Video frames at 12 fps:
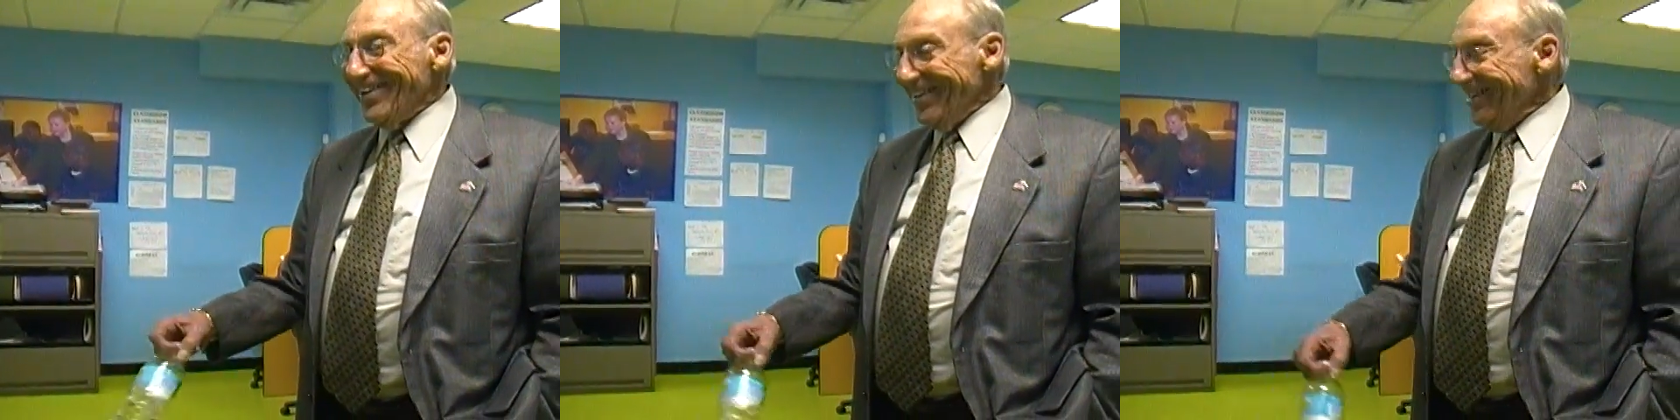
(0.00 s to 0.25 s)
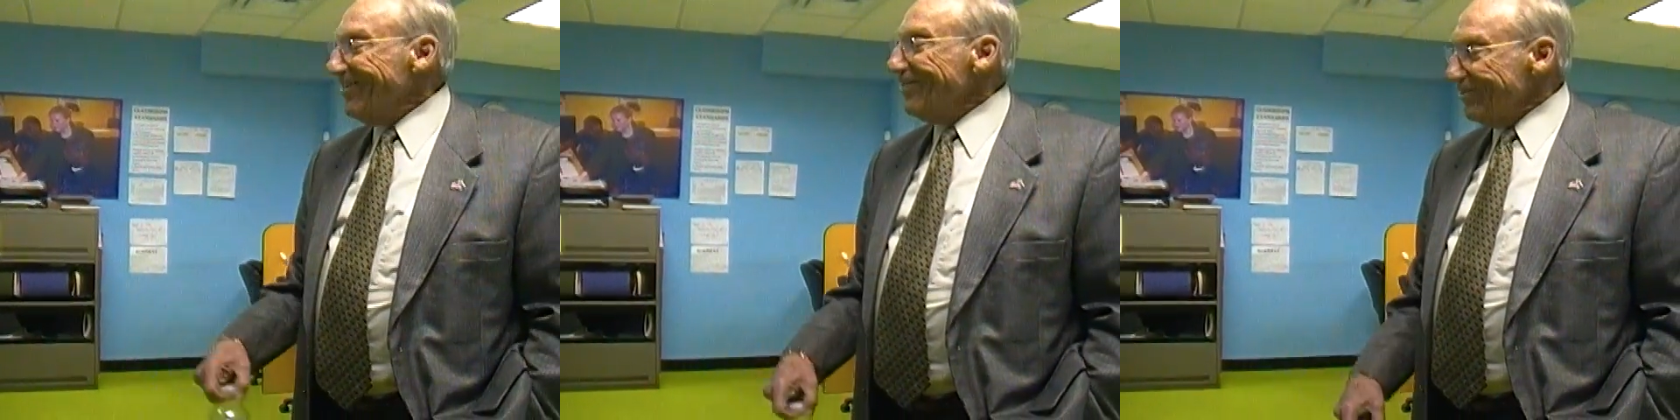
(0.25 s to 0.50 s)

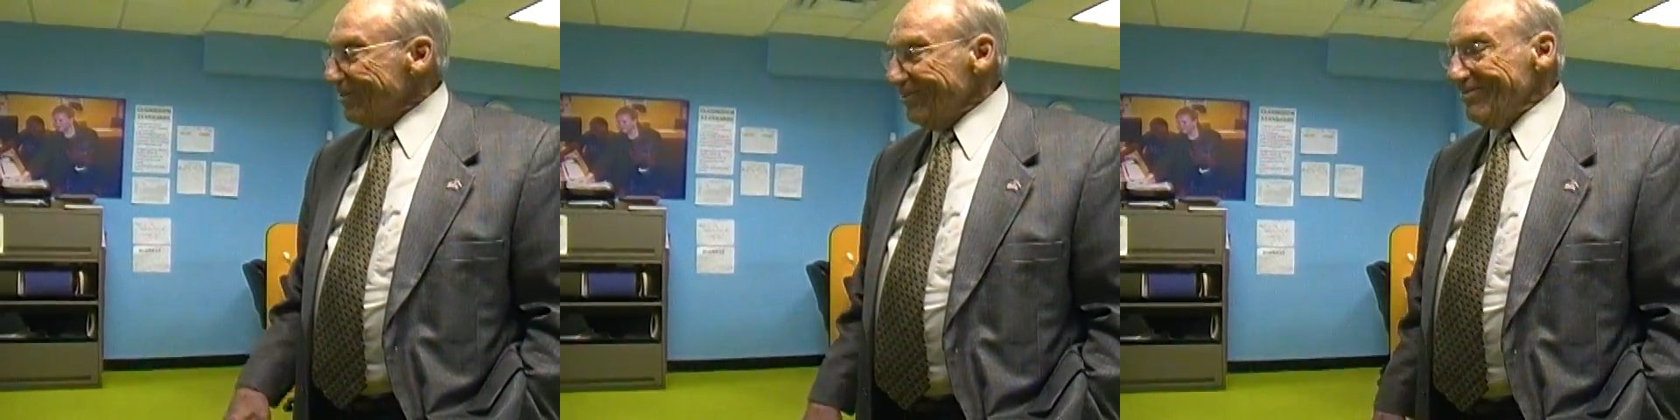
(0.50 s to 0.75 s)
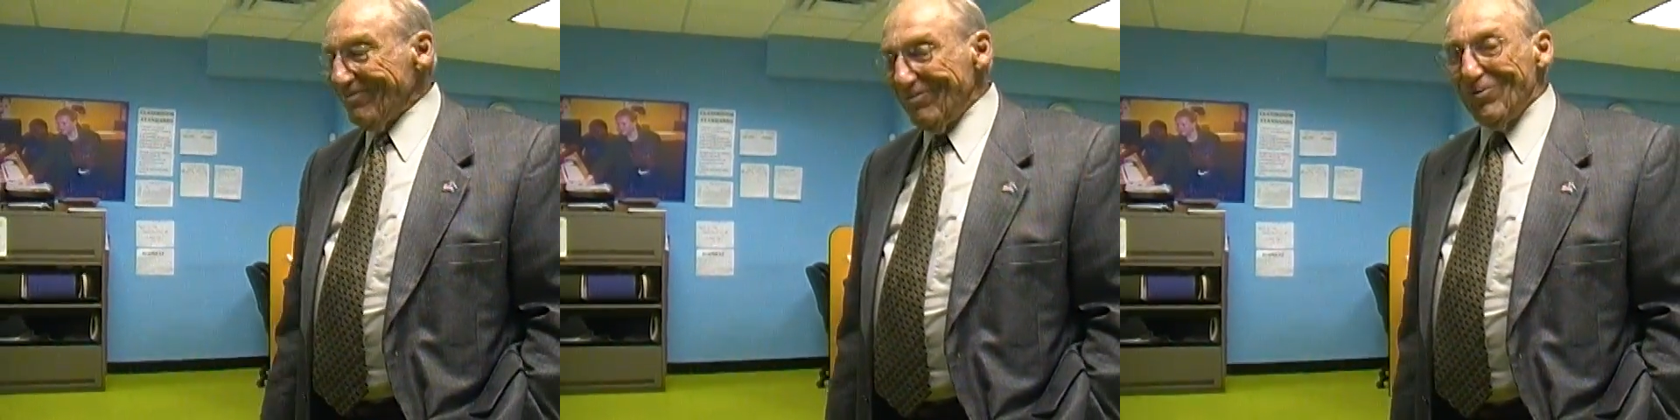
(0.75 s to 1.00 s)
It
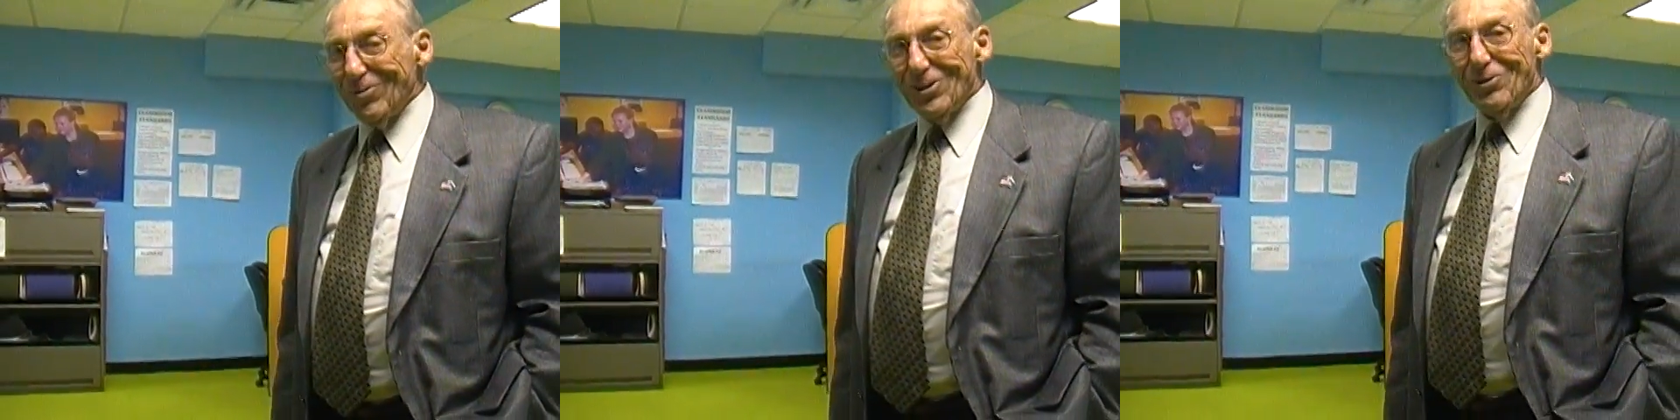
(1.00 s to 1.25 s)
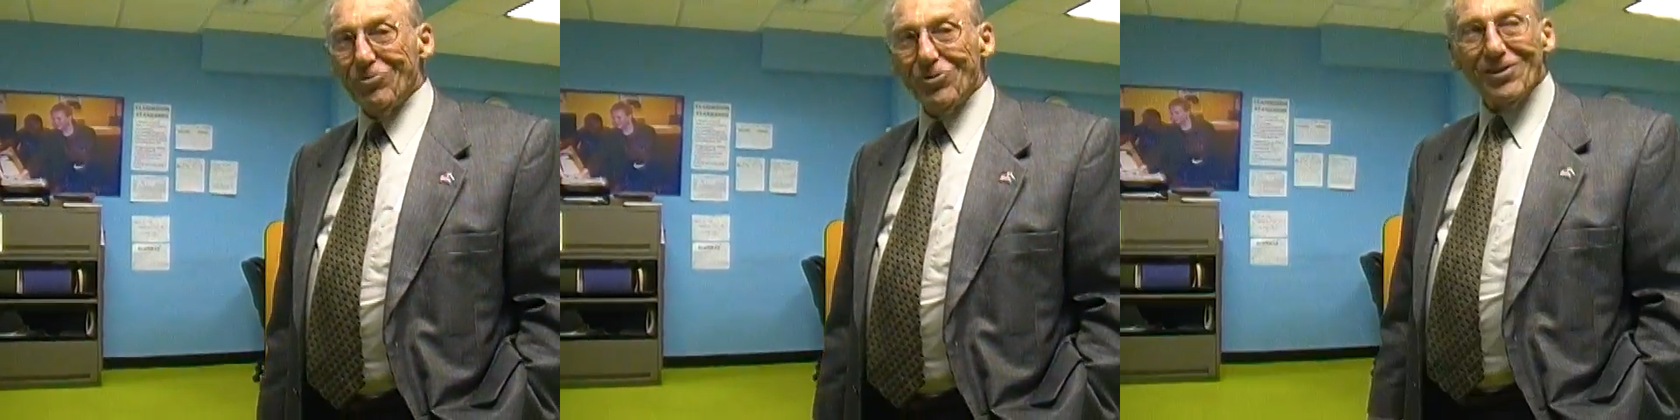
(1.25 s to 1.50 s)
was
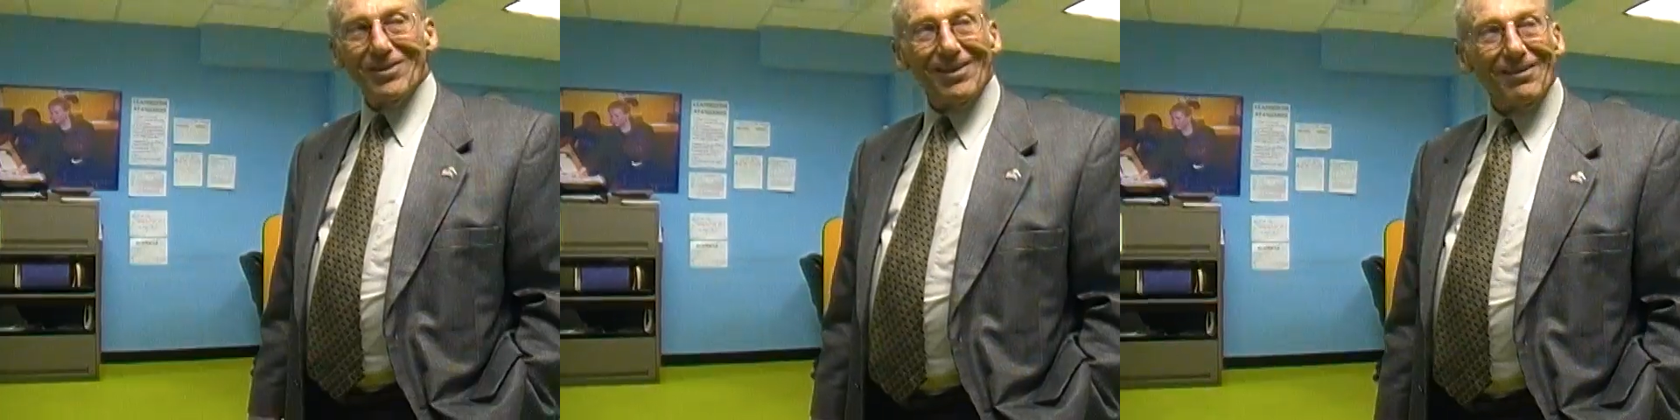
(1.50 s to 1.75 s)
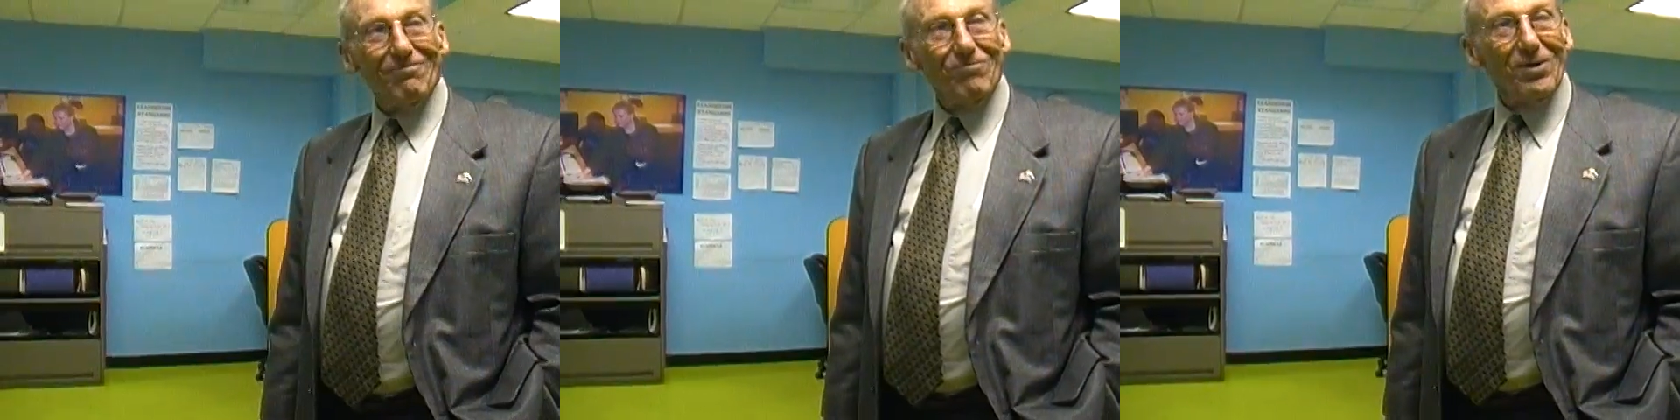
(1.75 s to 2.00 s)

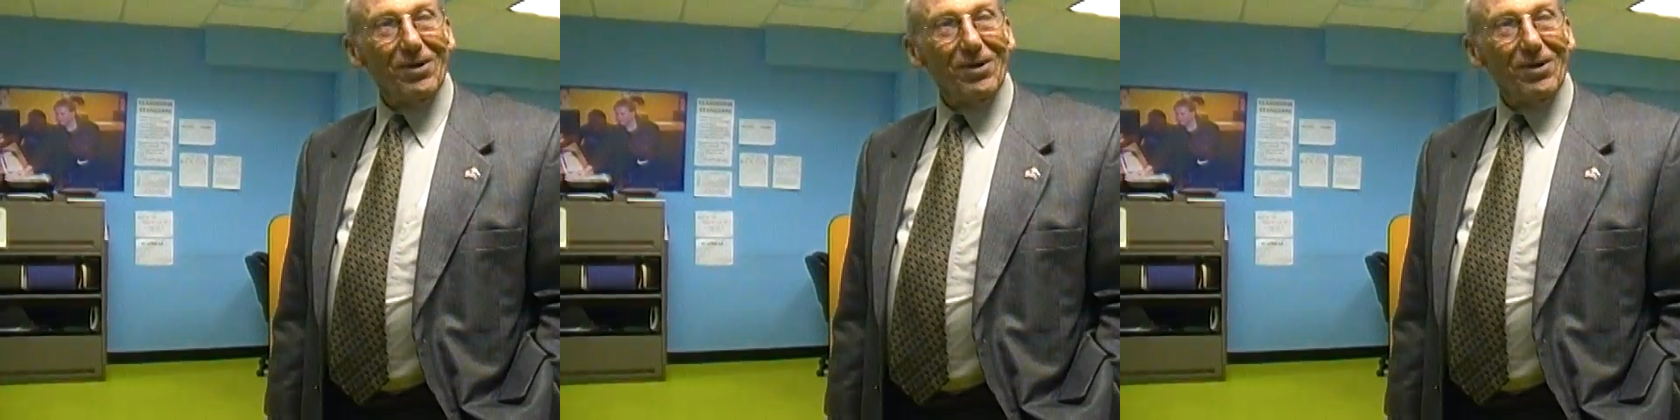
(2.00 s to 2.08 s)
interesting.